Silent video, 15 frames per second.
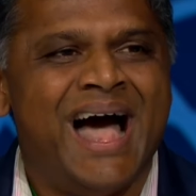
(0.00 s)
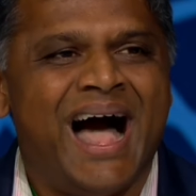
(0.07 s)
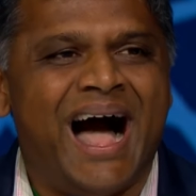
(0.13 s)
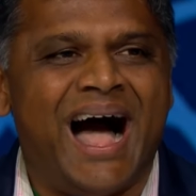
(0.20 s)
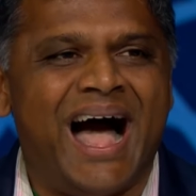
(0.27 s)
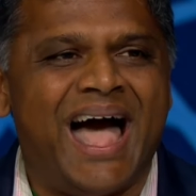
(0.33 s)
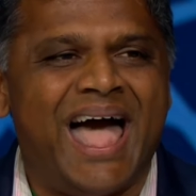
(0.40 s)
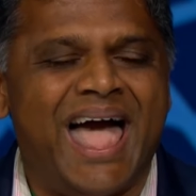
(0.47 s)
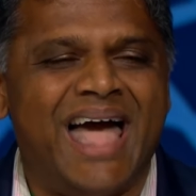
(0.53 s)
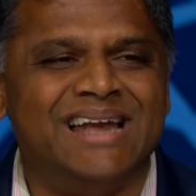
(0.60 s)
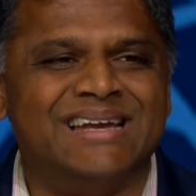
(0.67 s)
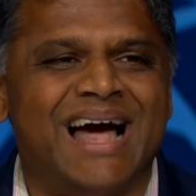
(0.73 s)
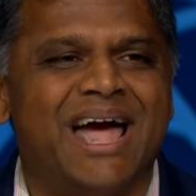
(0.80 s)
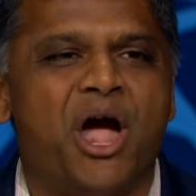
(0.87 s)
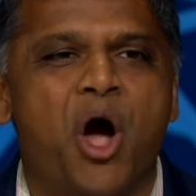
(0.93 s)

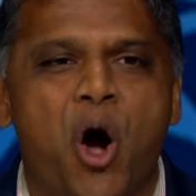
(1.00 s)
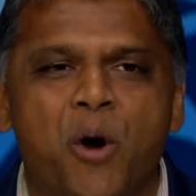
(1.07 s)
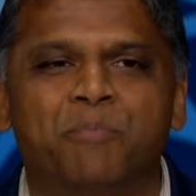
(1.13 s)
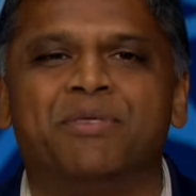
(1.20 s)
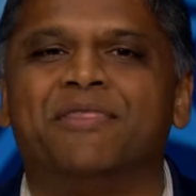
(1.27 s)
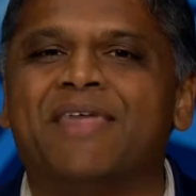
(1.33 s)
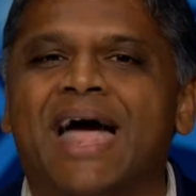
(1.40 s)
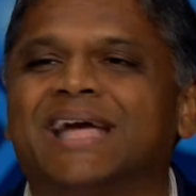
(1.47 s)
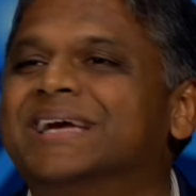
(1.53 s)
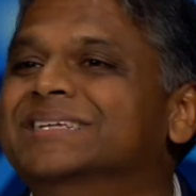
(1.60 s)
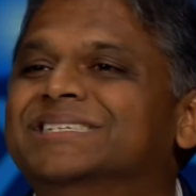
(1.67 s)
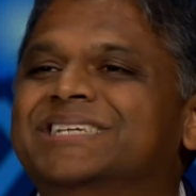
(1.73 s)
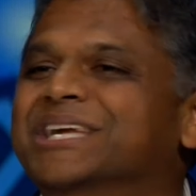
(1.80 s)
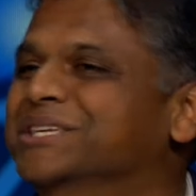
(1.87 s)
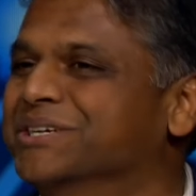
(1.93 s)
And I hope that that
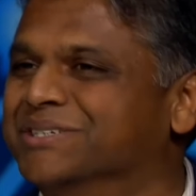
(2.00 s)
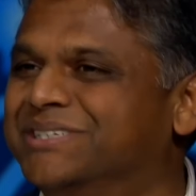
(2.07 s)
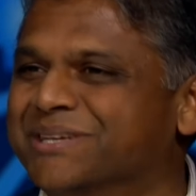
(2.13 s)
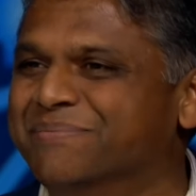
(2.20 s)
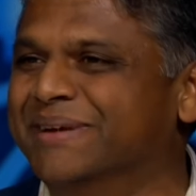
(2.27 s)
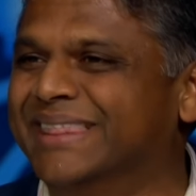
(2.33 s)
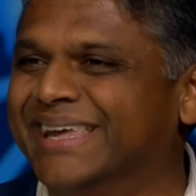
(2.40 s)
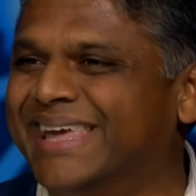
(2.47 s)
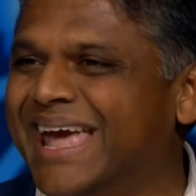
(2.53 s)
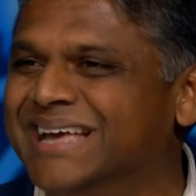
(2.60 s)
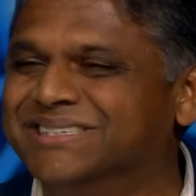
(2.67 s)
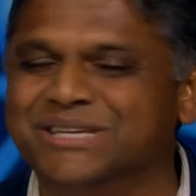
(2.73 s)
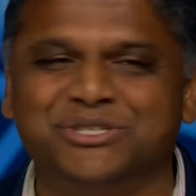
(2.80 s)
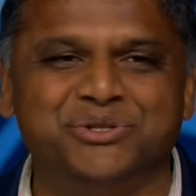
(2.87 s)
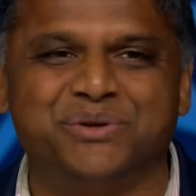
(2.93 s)
continues to be the
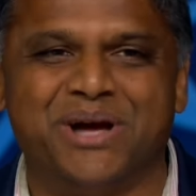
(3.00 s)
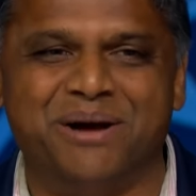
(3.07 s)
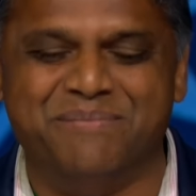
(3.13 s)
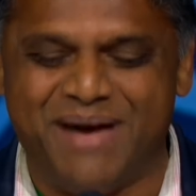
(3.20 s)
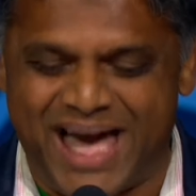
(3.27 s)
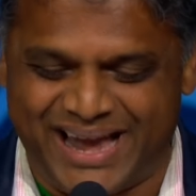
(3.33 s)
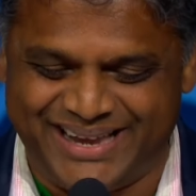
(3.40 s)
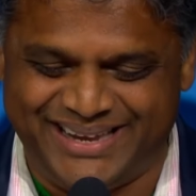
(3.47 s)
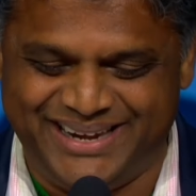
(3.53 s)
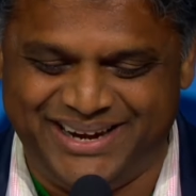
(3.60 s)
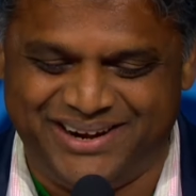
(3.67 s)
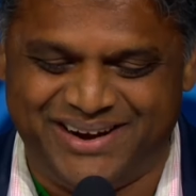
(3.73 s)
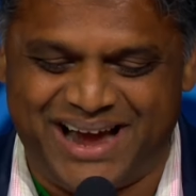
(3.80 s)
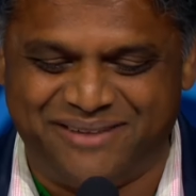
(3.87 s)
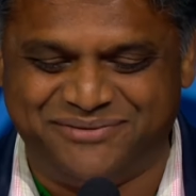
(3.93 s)
case as you come back
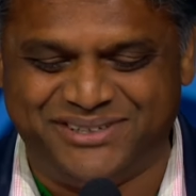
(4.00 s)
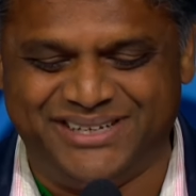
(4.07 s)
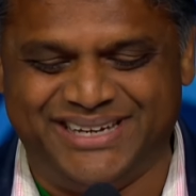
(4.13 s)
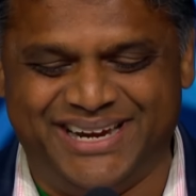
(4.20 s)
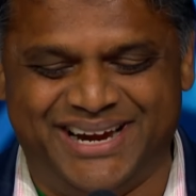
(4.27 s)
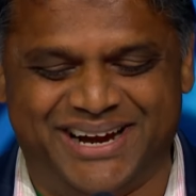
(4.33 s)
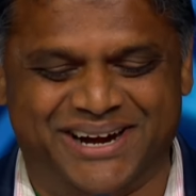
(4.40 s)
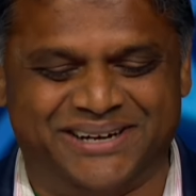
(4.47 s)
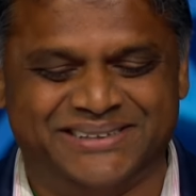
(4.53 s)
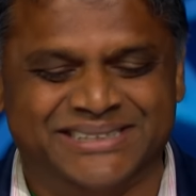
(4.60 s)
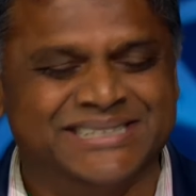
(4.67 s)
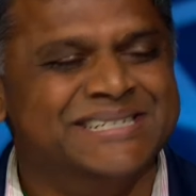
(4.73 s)
year after year.